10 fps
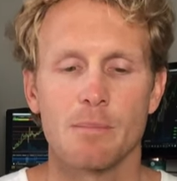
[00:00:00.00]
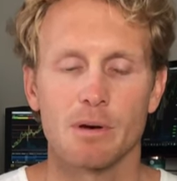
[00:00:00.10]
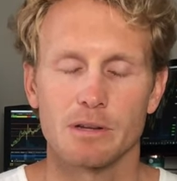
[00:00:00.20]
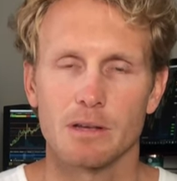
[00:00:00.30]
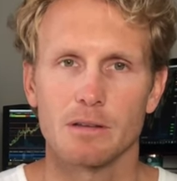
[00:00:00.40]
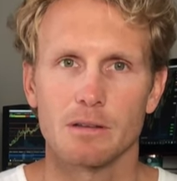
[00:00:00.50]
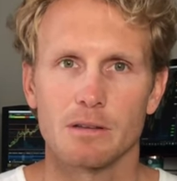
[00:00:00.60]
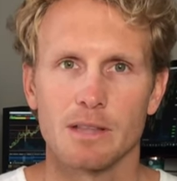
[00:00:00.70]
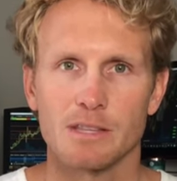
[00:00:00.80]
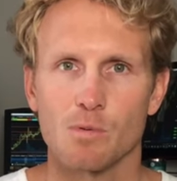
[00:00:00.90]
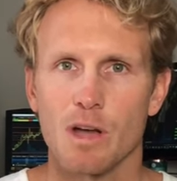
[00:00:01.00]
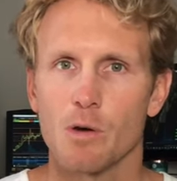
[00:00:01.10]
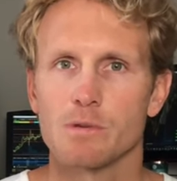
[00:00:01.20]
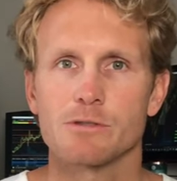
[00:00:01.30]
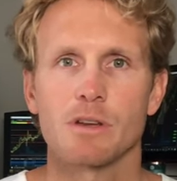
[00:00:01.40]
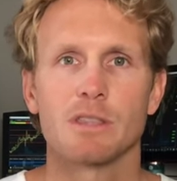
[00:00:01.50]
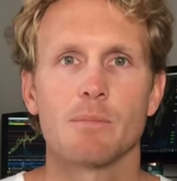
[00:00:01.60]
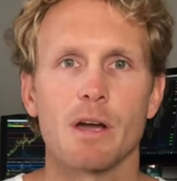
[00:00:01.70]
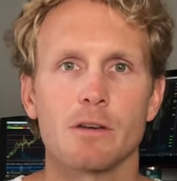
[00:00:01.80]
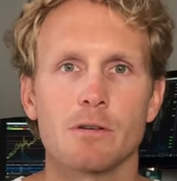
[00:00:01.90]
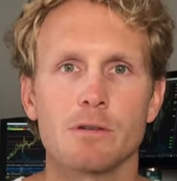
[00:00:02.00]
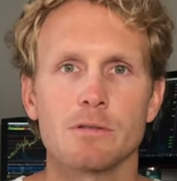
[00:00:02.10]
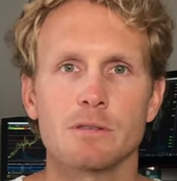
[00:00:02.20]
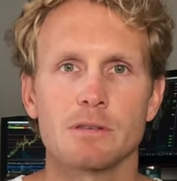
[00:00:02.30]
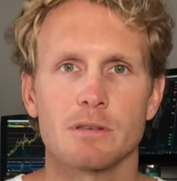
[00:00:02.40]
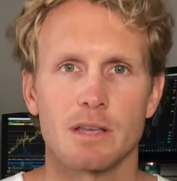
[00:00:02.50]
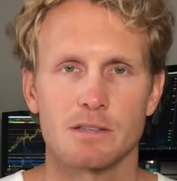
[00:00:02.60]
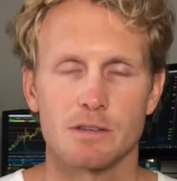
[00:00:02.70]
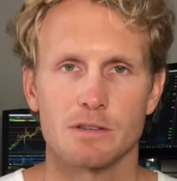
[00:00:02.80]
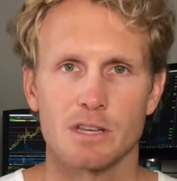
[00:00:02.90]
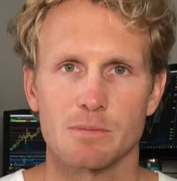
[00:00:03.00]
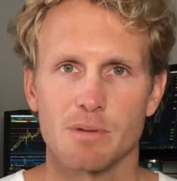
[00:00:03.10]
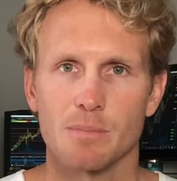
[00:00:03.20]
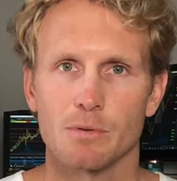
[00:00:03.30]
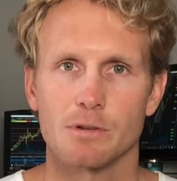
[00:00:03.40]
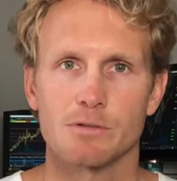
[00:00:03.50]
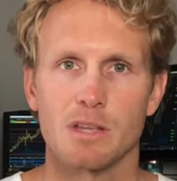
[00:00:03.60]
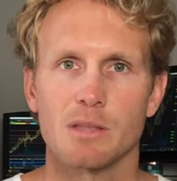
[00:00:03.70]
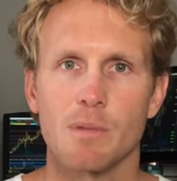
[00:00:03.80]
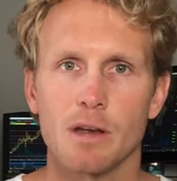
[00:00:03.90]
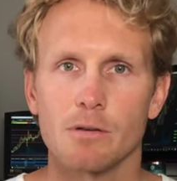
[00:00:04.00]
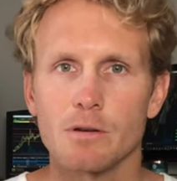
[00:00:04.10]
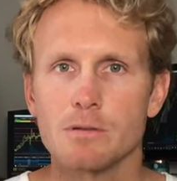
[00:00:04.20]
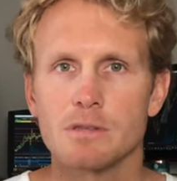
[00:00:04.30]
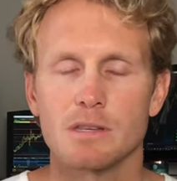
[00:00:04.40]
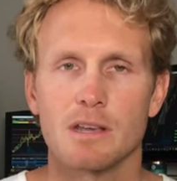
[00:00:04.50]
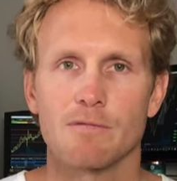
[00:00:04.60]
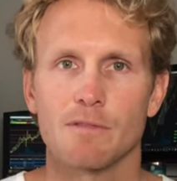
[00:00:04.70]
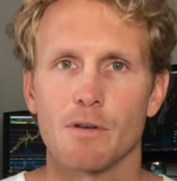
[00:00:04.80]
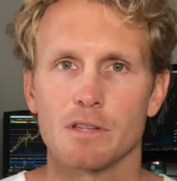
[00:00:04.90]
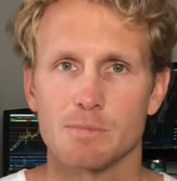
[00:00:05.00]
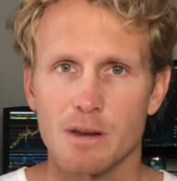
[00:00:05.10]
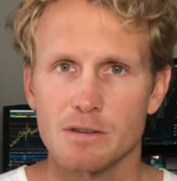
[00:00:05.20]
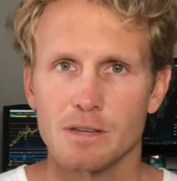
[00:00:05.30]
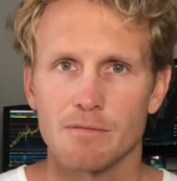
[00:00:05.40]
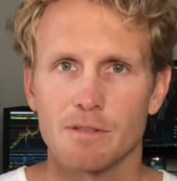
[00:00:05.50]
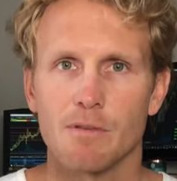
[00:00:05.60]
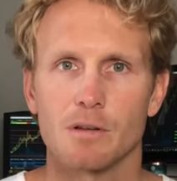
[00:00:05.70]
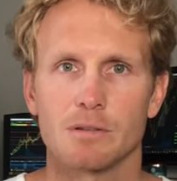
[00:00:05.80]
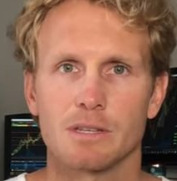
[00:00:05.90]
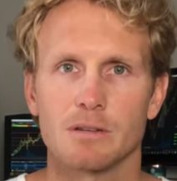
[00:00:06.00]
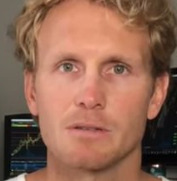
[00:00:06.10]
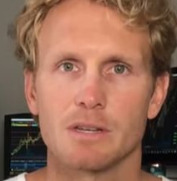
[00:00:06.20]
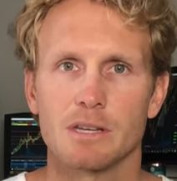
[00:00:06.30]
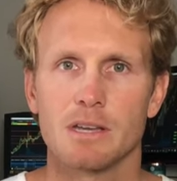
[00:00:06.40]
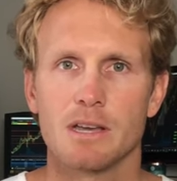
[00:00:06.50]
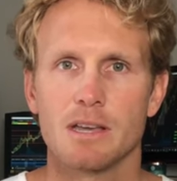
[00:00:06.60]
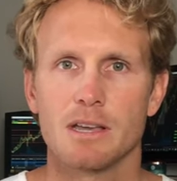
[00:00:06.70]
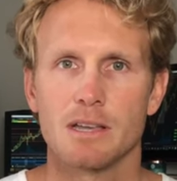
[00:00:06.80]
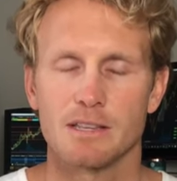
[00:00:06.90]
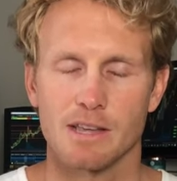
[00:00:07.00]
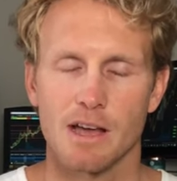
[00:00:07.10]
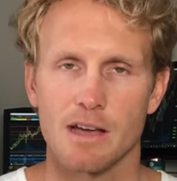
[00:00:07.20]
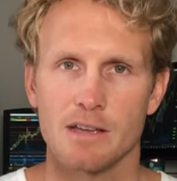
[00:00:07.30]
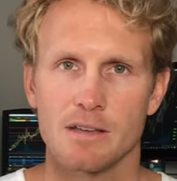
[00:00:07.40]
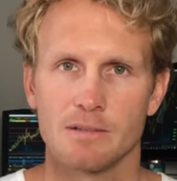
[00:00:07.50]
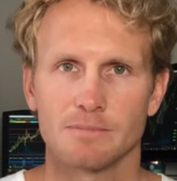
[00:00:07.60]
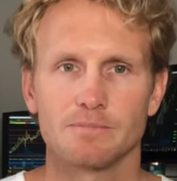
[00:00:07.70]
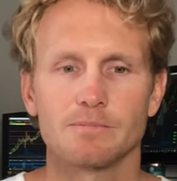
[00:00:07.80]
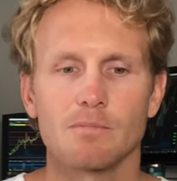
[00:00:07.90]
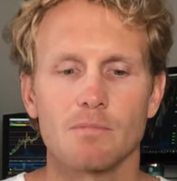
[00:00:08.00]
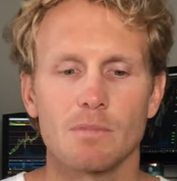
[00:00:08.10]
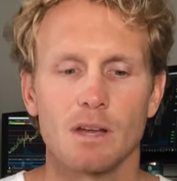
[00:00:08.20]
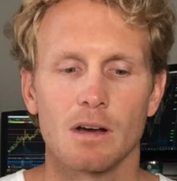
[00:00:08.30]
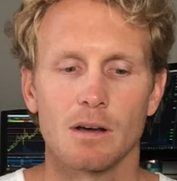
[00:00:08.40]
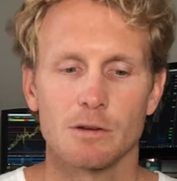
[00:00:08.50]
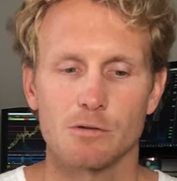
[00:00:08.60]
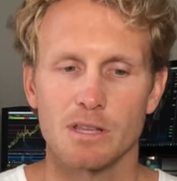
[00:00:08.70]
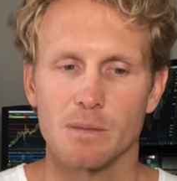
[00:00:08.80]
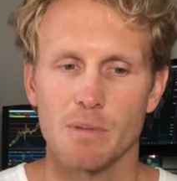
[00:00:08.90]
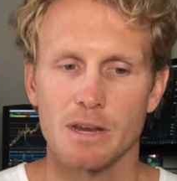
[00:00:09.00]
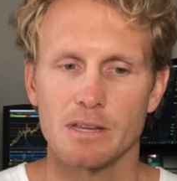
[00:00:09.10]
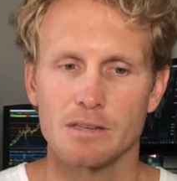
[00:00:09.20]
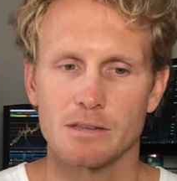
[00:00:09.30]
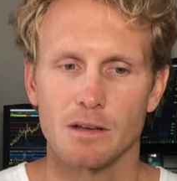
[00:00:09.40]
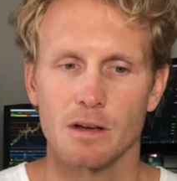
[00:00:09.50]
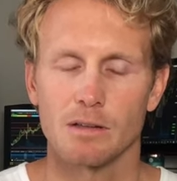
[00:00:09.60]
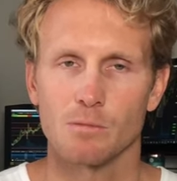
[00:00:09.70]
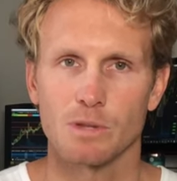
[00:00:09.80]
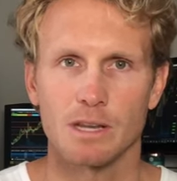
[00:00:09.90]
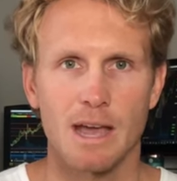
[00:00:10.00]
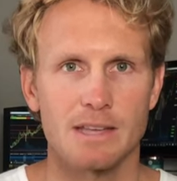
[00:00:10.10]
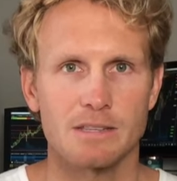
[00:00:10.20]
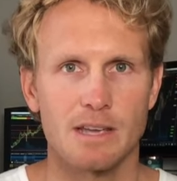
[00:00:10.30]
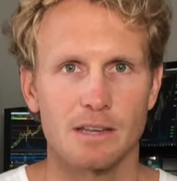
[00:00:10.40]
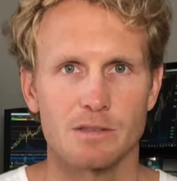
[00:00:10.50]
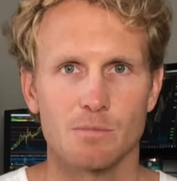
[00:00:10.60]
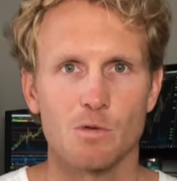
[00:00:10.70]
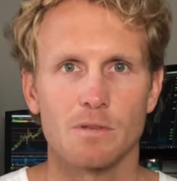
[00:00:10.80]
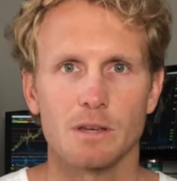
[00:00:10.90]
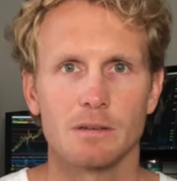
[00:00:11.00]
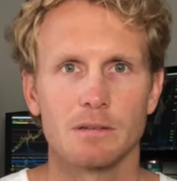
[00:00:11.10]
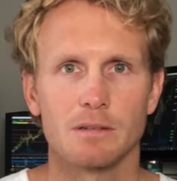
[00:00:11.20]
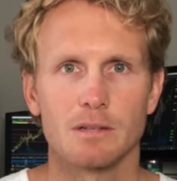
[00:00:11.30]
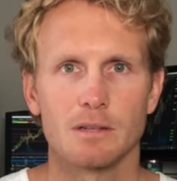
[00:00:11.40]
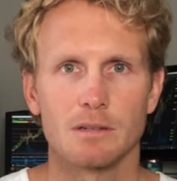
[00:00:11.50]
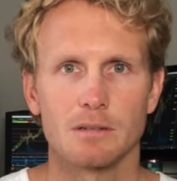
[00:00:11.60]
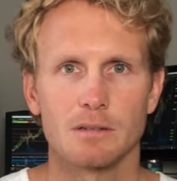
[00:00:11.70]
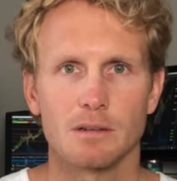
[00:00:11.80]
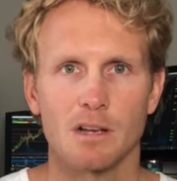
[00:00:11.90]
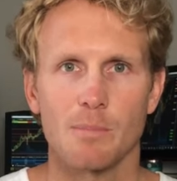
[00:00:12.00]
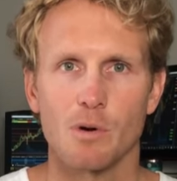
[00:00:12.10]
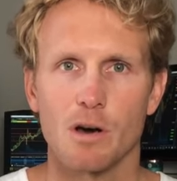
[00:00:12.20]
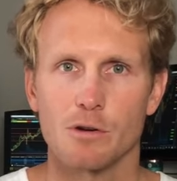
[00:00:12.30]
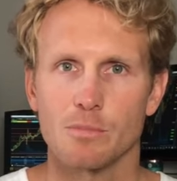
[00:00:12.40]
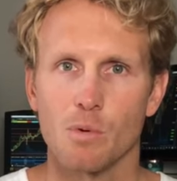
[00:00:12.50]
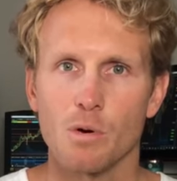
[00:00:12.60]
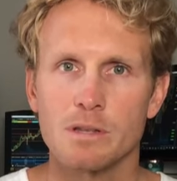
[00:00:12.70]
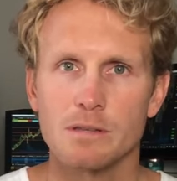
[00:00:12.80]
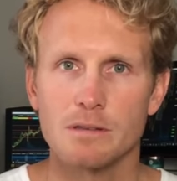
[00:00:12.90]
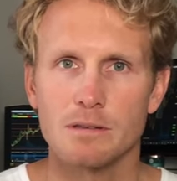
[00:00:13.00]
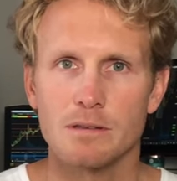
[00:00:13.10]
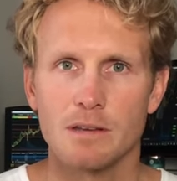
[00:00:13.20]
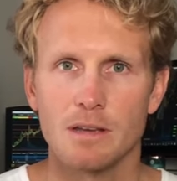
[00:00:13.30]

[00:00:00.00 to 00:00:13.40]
But that's why I always trade the micros and suggest people to trade the micros if the especially if the volatility is high uh, you trade the minis on when the Nasdaq is moving a couple hundred points.